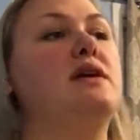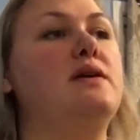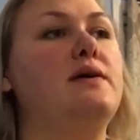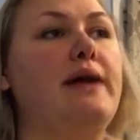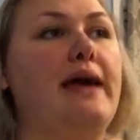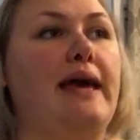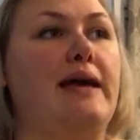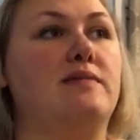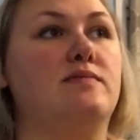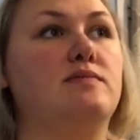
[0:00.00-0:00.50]

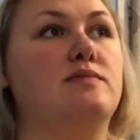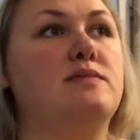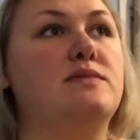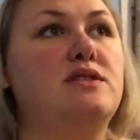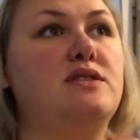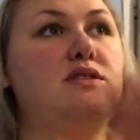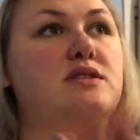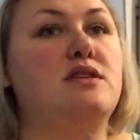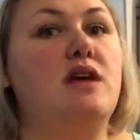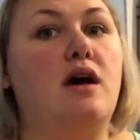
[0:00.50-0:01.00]
Okay,
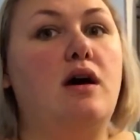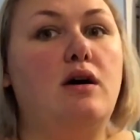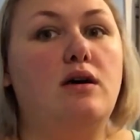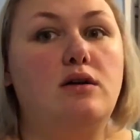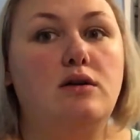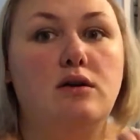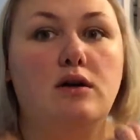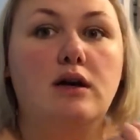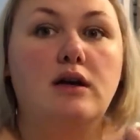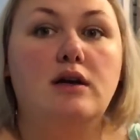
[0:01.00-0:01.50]

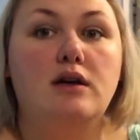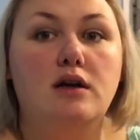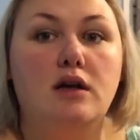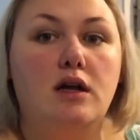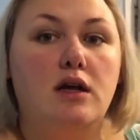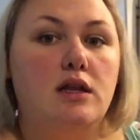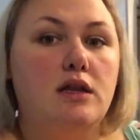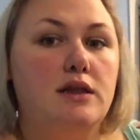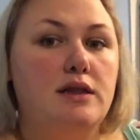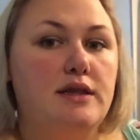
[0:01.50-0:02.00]
so
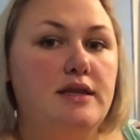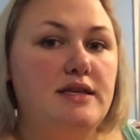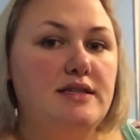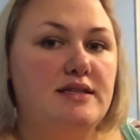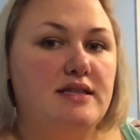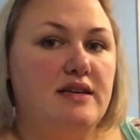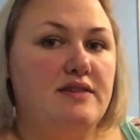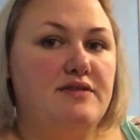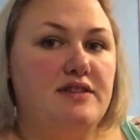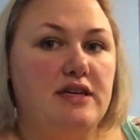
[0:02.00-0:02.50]

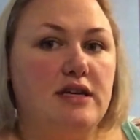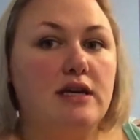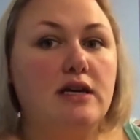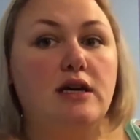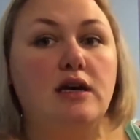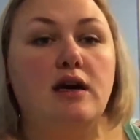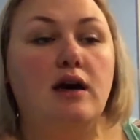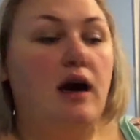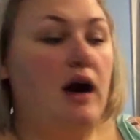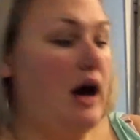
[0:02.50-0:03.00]
this
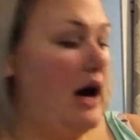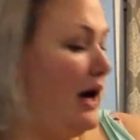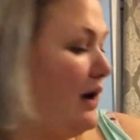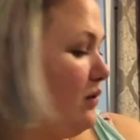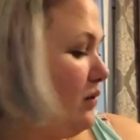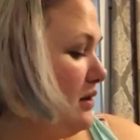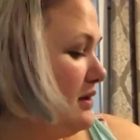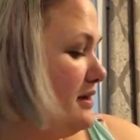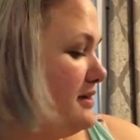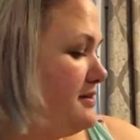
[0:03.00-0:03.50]
evening I
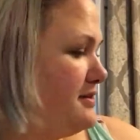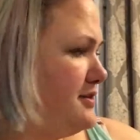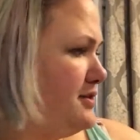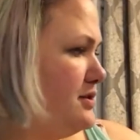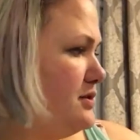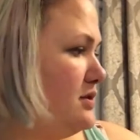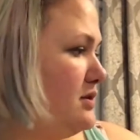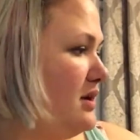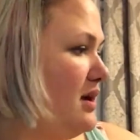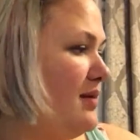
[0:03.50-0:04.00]
wanted
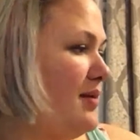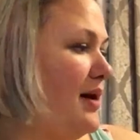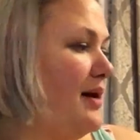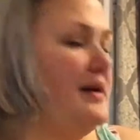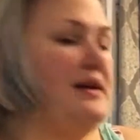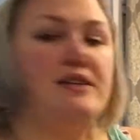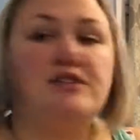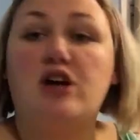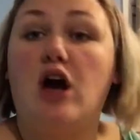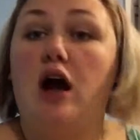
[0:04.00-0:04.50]
to come
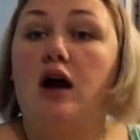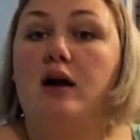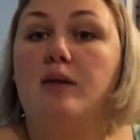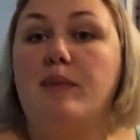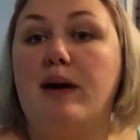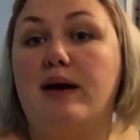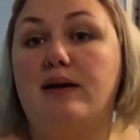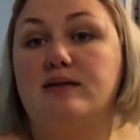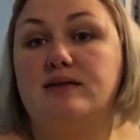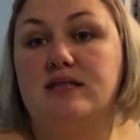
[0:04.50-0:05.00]
on and talk
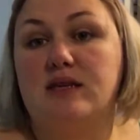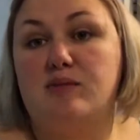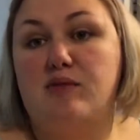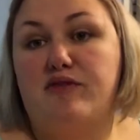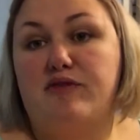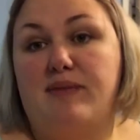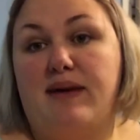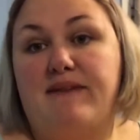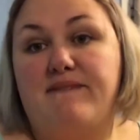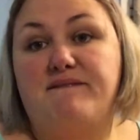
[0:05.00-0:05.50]
about some
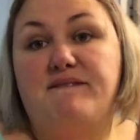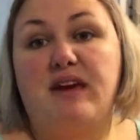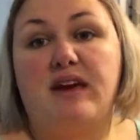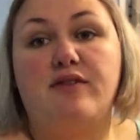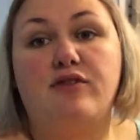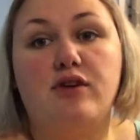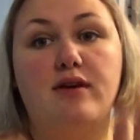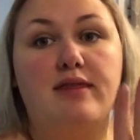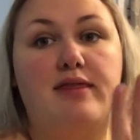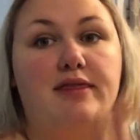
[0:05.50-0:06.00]
of my
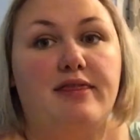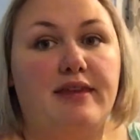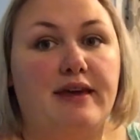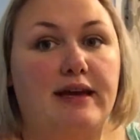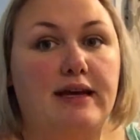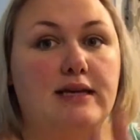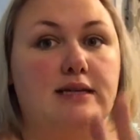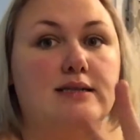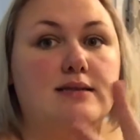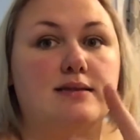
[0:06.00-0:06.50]
favorite
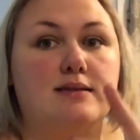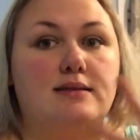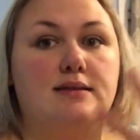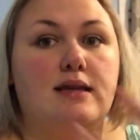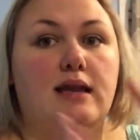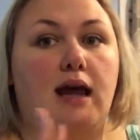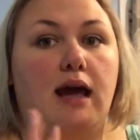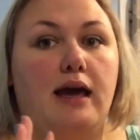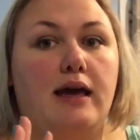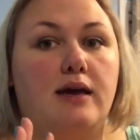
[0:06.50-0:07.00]
things
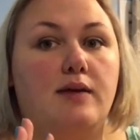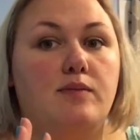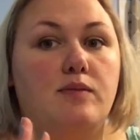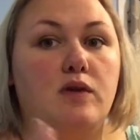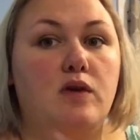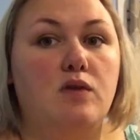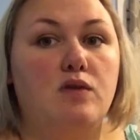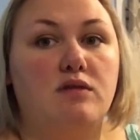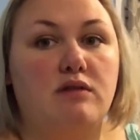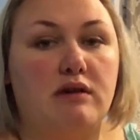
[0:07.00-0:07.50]
that I
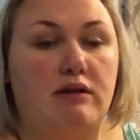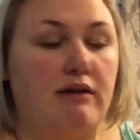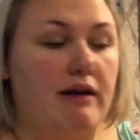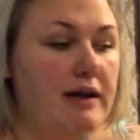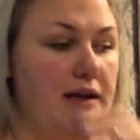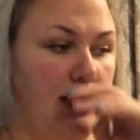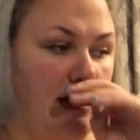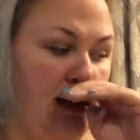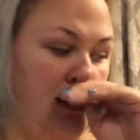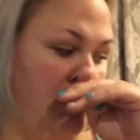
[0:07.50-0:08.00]
am using
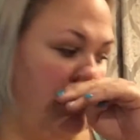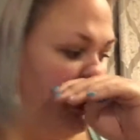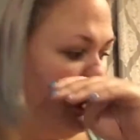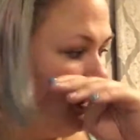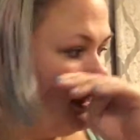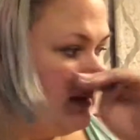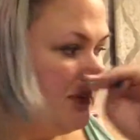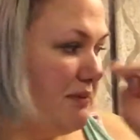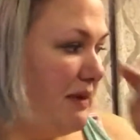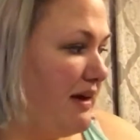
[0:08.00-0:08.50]
right now
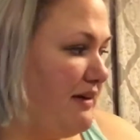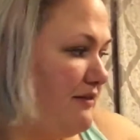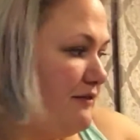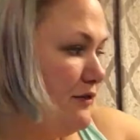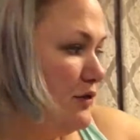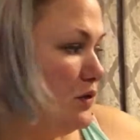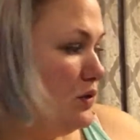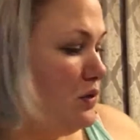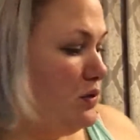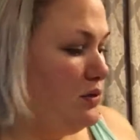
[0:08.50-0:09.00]
in my
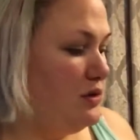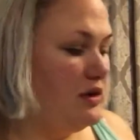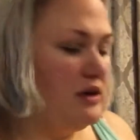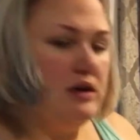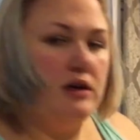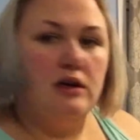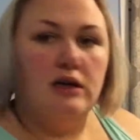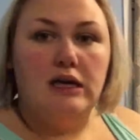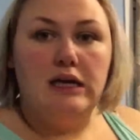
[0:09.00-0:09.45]
food